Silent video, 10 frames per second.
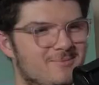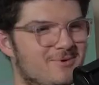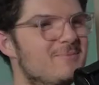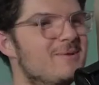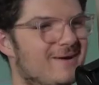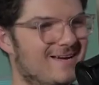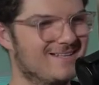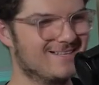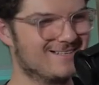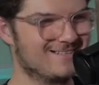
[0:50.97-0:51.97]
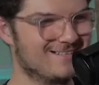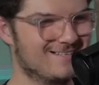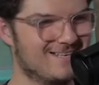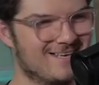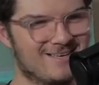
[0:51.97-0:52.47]
Put a beat behind that. Yeah,
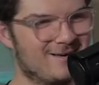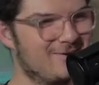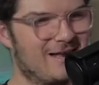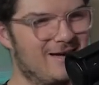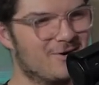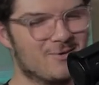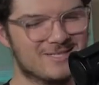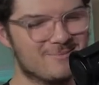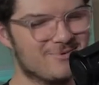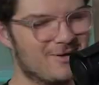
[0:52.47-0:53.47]
right. Yeah, I don't, I don't, know what tempo